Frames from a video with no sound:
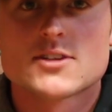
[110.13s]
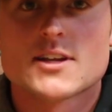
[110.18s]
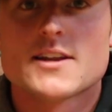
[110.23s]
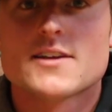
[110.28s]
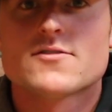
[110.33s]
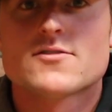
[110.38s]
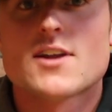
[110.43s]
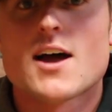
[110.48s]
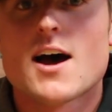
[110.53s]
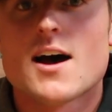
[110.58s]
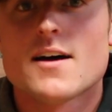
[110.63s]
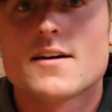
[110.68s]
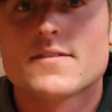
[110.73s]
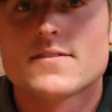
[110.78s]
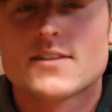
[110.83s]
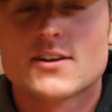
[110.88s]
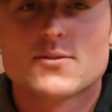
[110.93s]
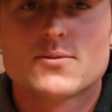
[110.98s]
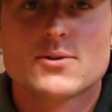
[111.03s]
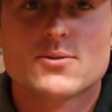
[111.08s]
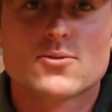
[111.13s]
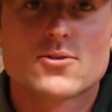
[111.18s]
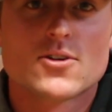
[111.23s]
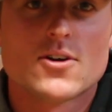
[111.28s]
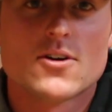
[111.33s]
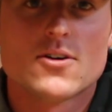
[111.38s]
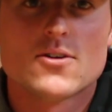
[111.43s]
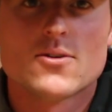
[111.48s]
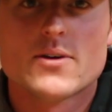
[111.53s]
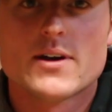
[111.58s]
and if not, then we will
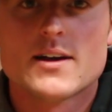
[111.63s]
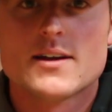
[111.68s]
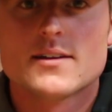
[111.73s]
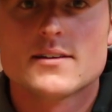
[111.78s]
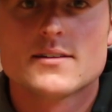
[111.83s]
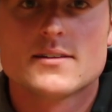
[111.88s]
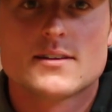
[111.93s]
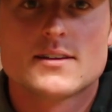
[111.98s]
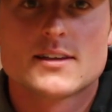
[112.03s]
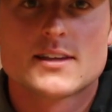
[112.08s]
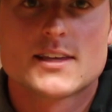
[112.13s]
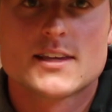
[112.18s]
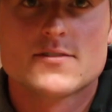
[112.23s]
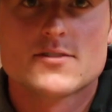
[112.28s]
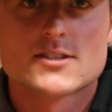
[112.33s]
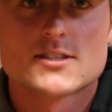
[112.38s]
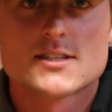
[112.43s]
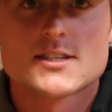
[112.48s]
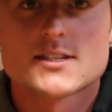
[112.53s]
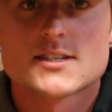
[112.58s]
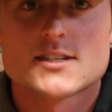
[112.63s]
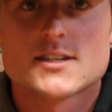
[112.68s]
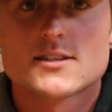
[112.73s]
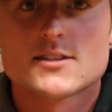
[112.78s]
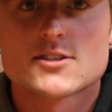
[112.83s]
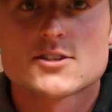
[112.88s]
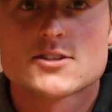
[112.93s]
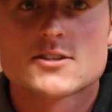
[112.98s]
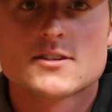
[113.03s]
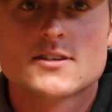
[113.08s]
go and give
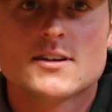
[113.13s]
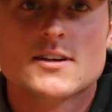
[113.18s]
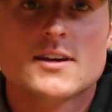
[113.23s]
assistance.